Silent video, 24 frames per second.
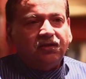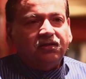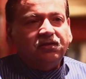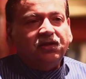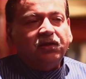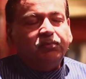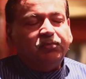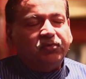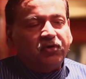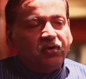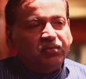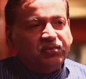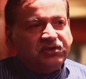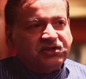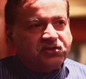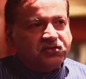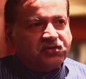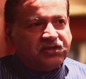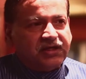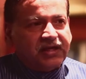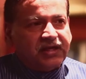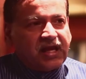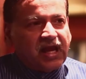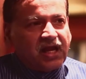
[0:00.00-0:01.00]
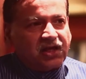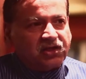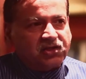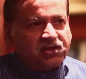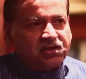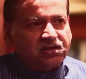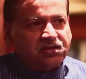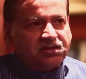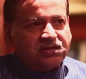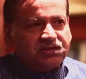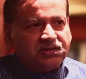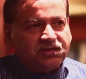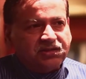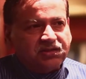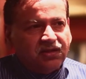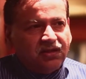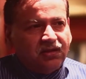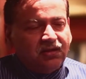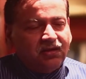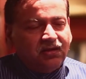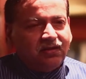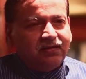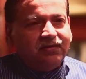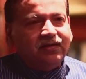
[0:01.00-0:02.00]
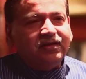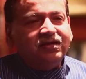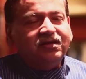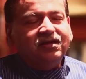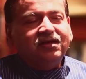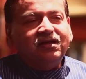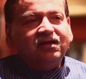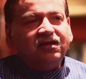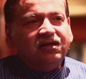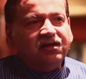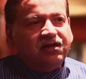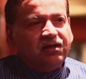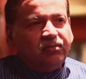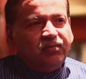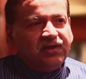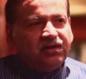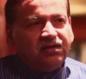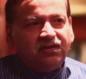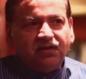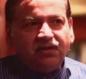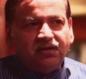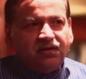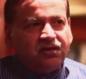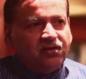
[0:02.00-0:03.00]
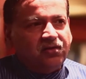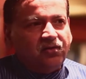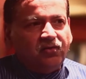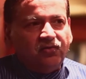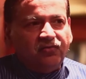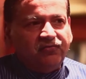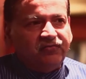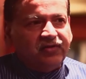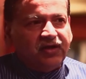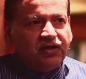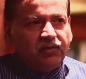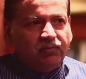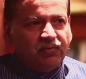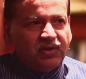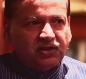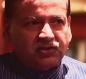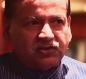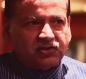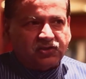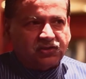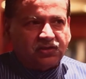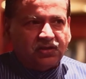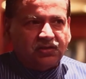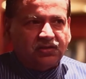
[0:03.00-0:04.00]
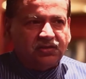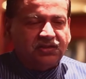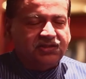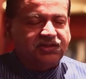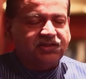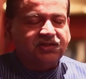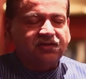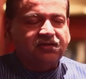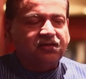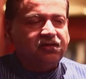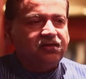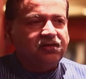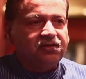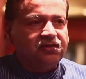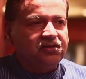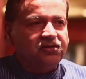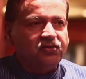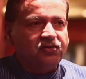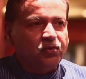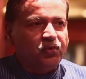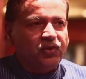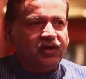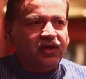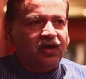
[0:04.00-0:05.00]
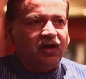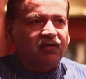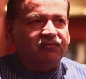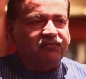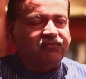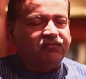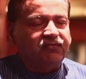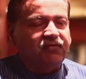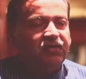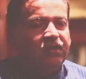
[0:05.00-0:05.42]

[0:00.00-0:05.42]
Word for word: They promised to take actions. They did a little bit, they didn't do very much, and they certainly didn't do enough.